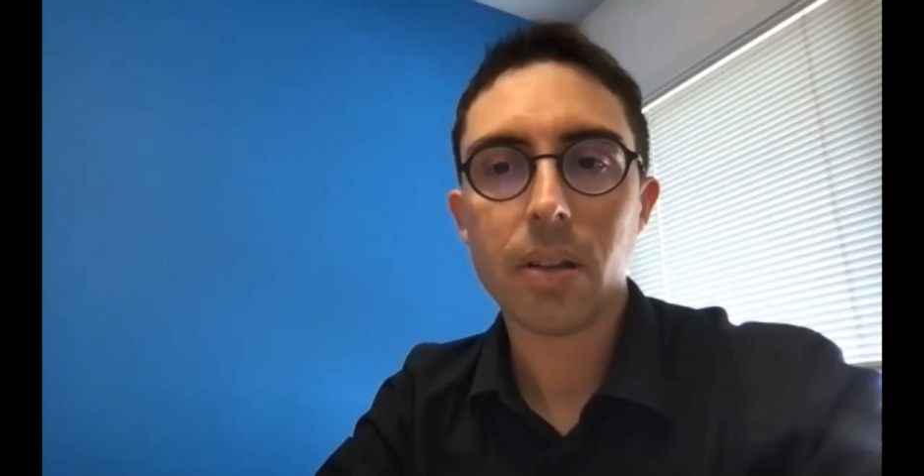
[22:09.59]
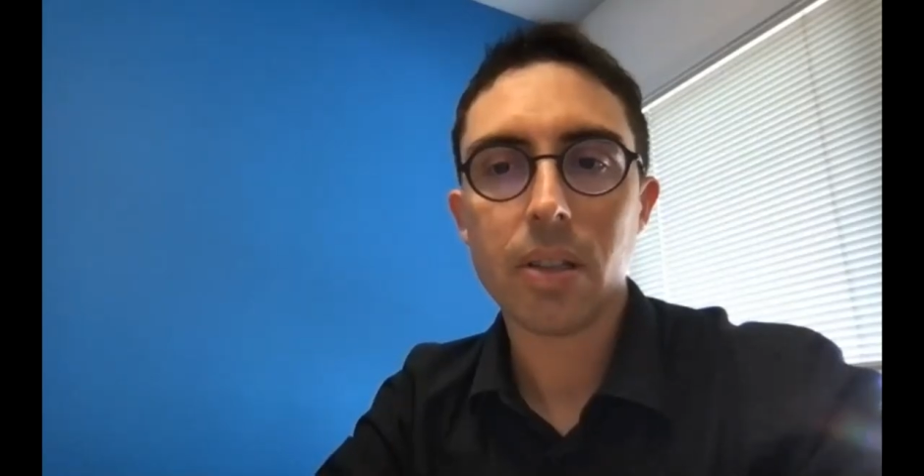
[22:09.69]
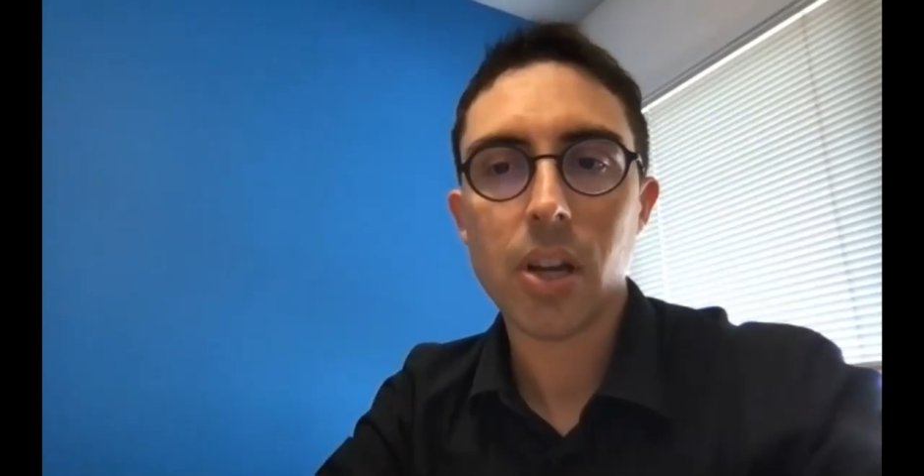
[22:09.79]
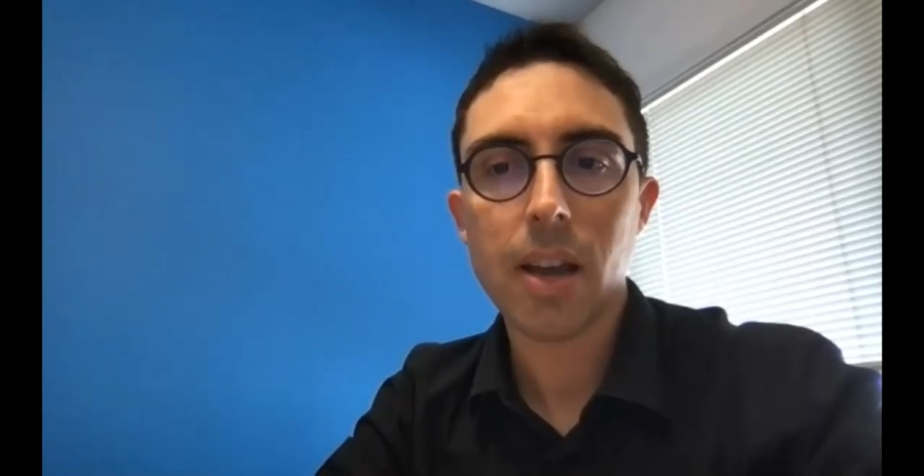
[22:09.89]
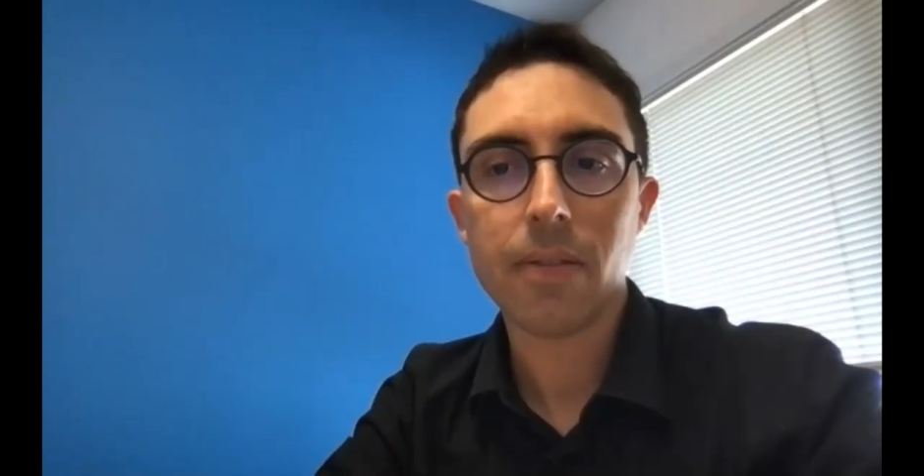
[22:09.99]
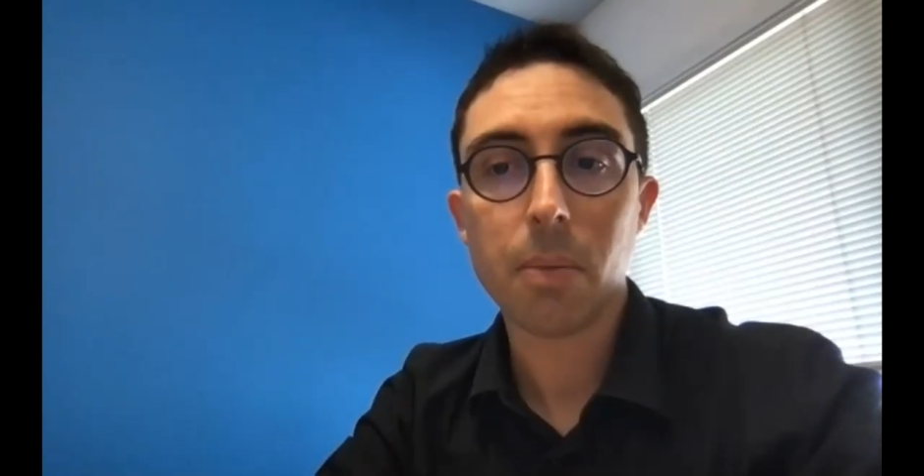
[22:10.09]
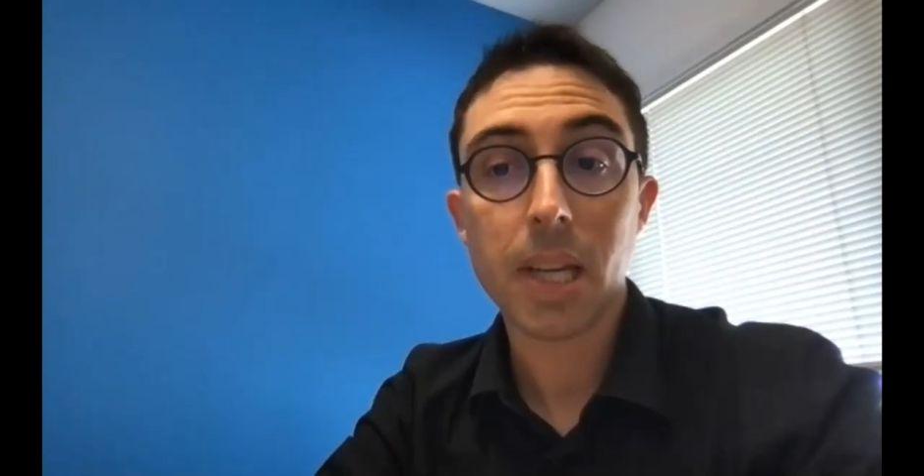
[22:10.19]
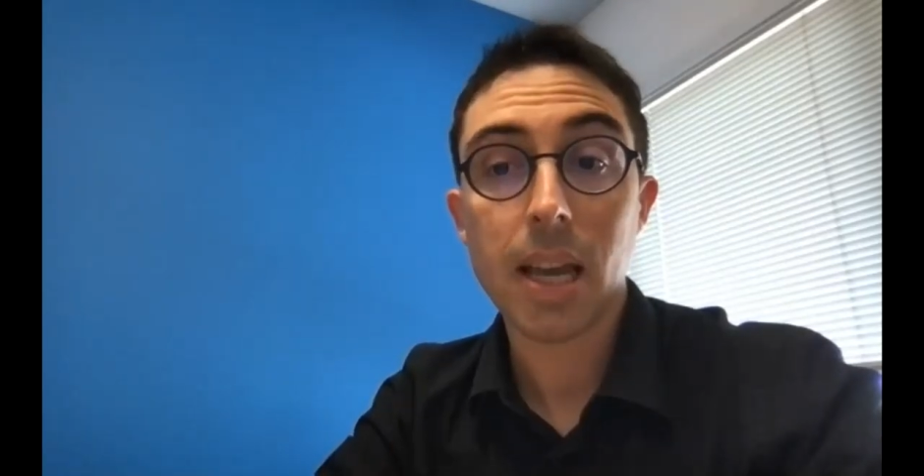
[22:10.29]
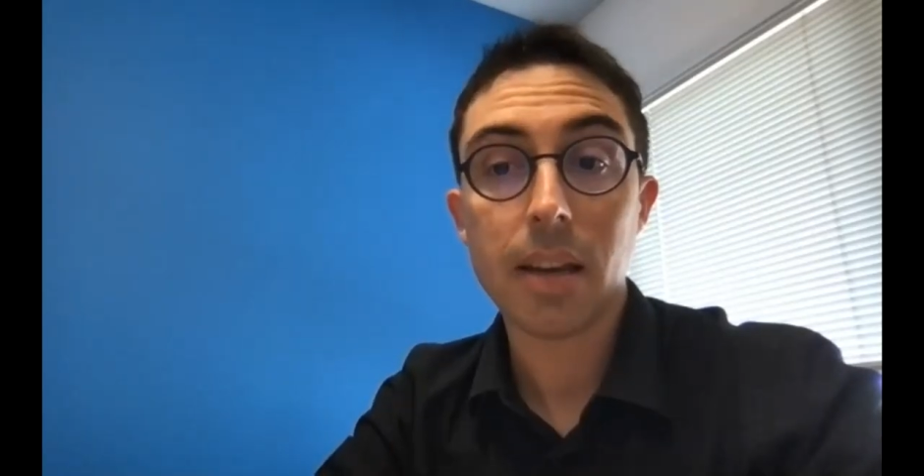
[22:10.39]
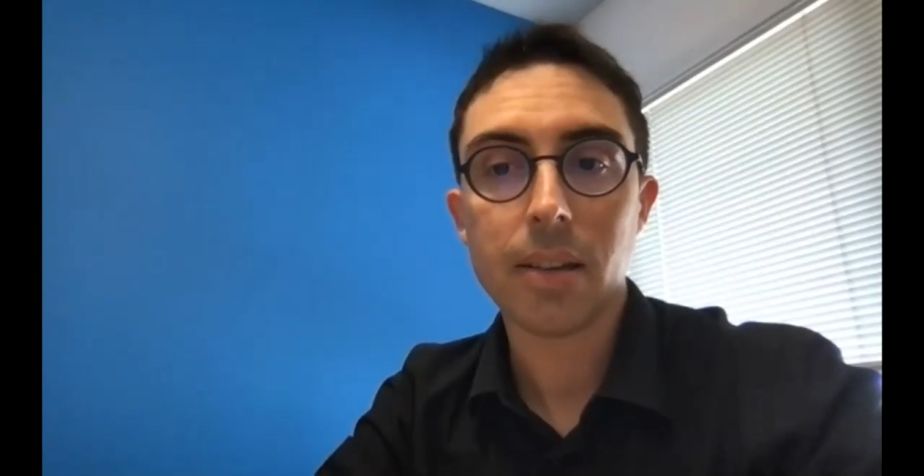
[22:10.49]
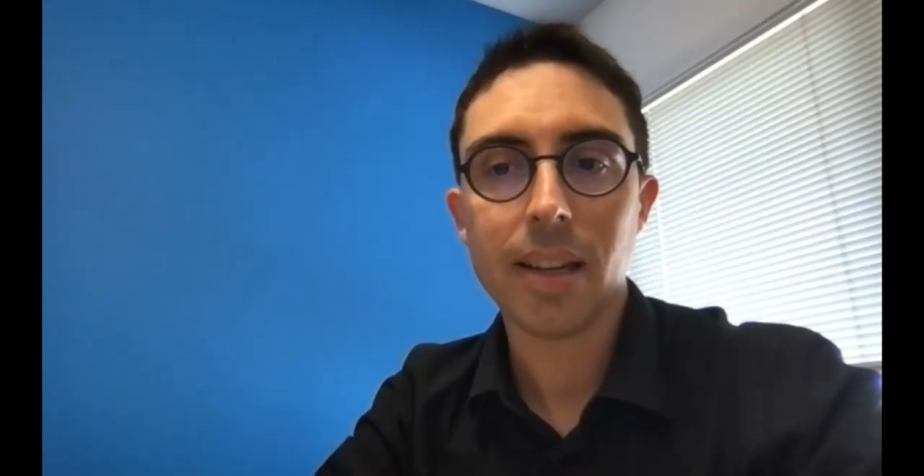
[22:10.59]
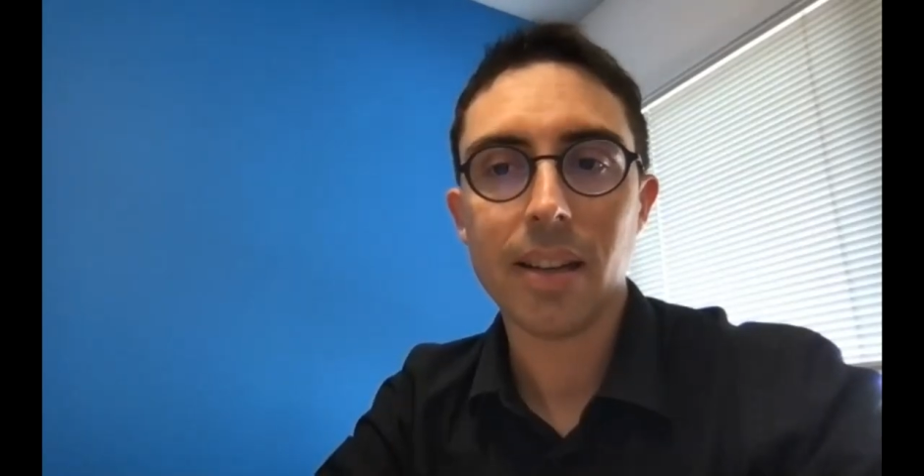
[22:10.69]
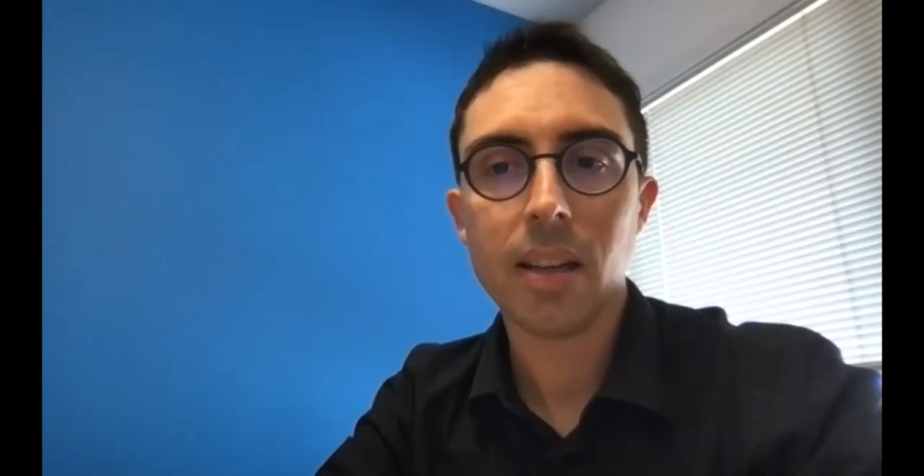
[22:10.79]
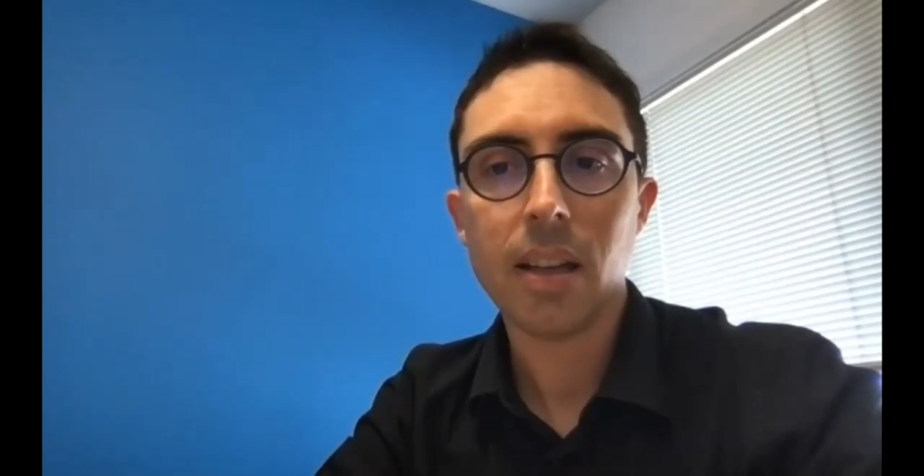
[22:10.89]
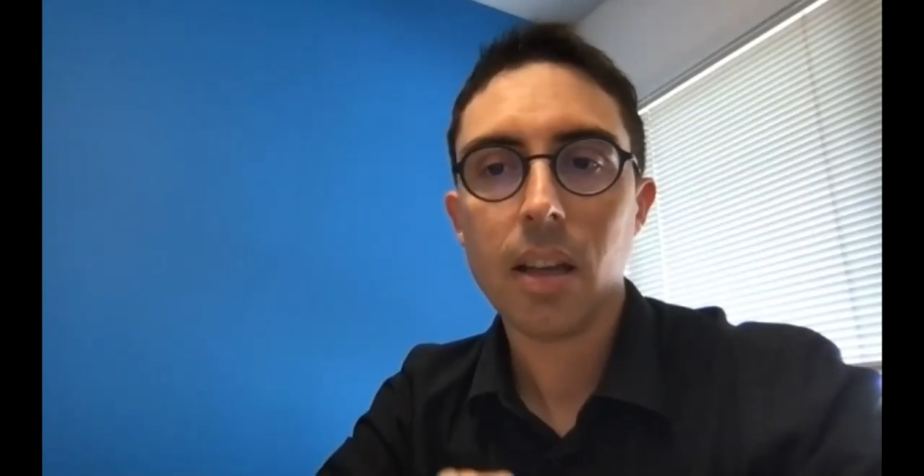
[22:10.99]
chat from Kat
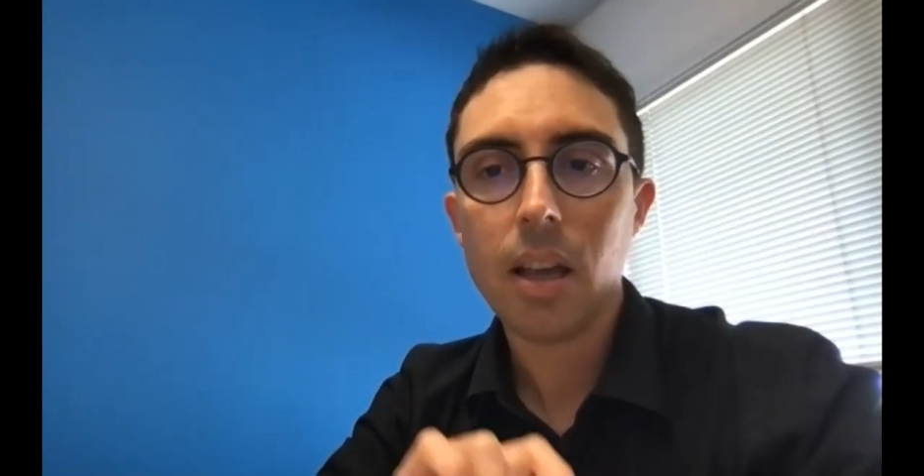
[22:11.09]
again.